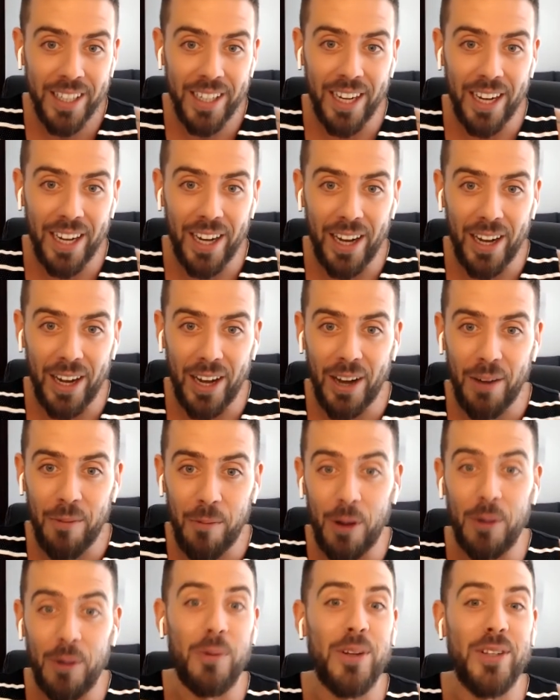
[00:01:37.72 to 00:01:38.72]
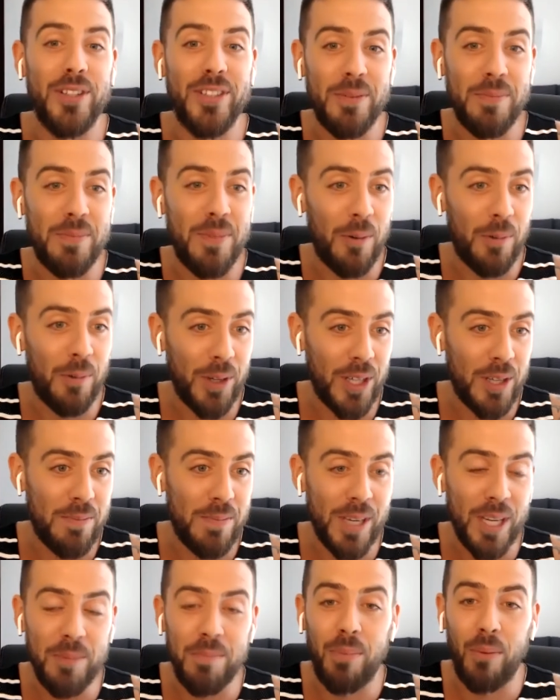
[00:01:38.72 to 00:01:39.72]
Uh, one was a, a, really
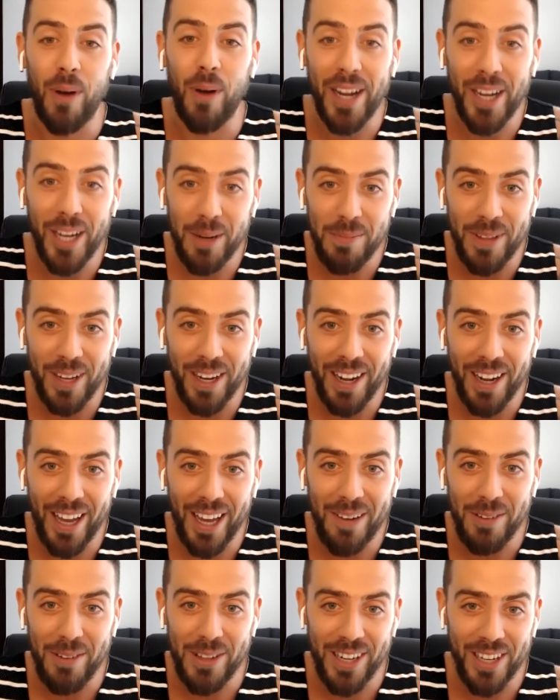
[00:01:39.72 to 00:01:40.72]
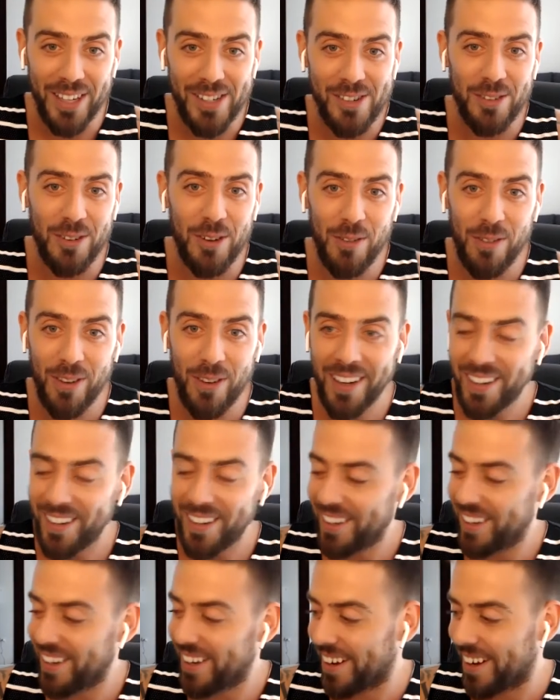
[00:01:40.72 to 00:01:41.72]
big breakup that I had with an ex-girlfriend,
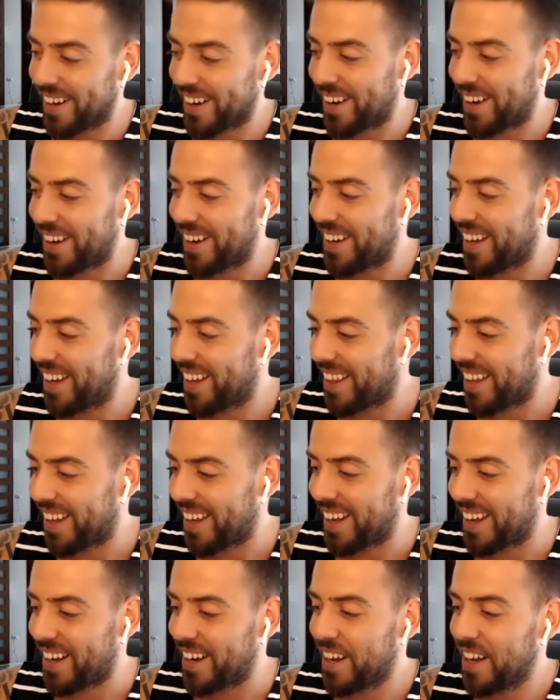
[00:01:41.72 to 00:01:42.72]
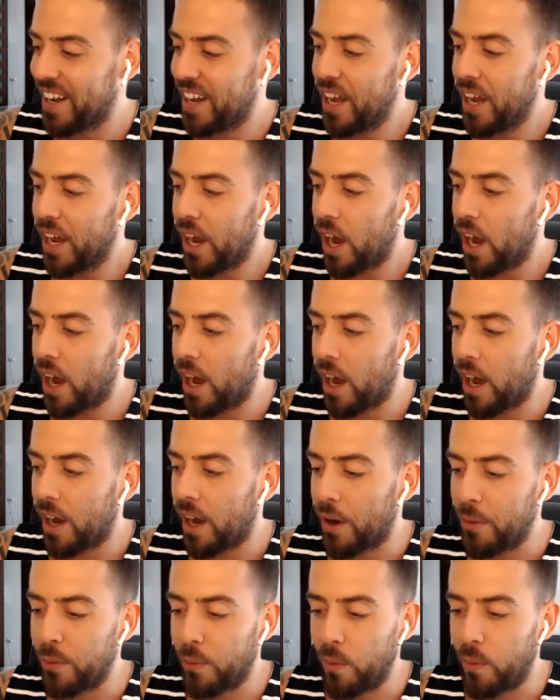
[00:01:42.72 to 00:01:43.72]
uh, and then uh,
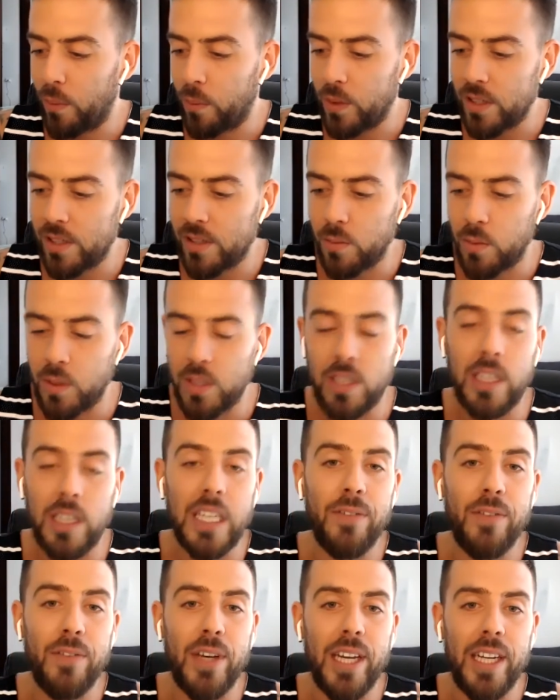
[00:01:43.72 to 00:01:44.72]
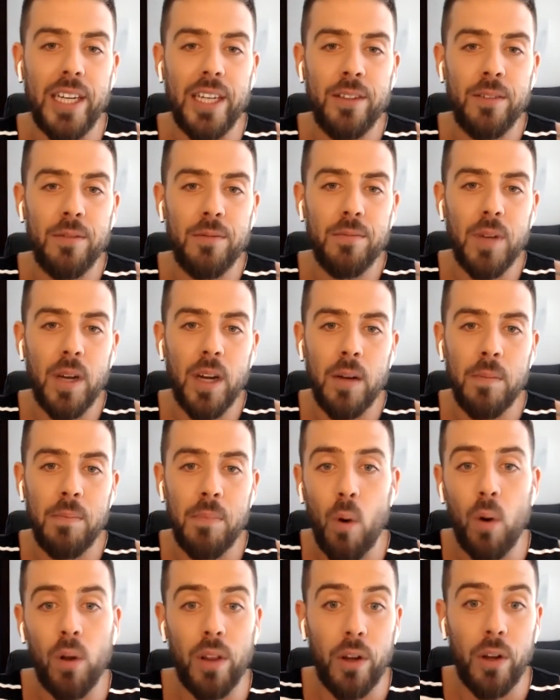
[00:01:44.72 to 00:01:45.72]
another one was was leaving uh,
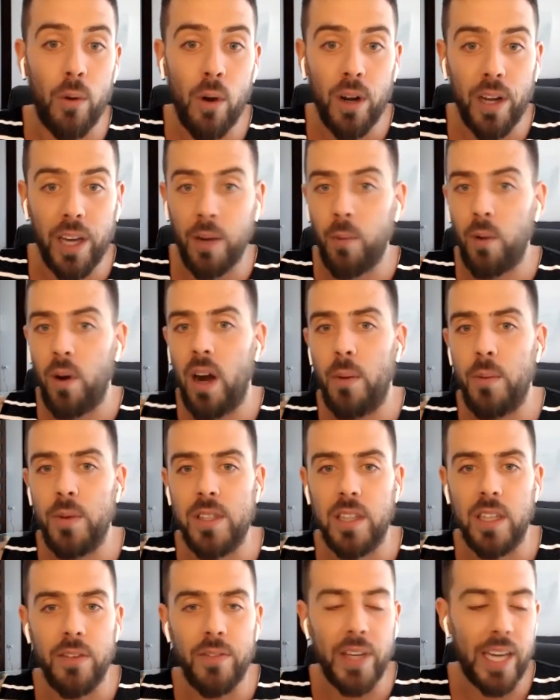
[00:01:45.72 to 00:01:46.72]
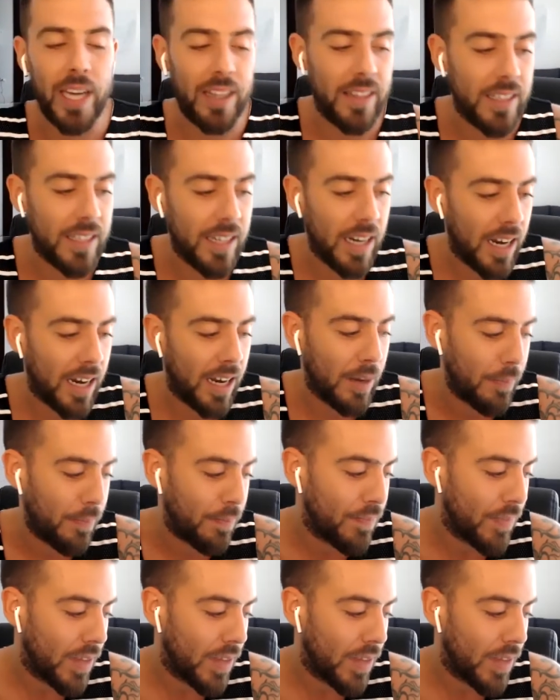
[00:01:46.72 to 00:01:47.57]
Portland, Oregon, where I was living at the time,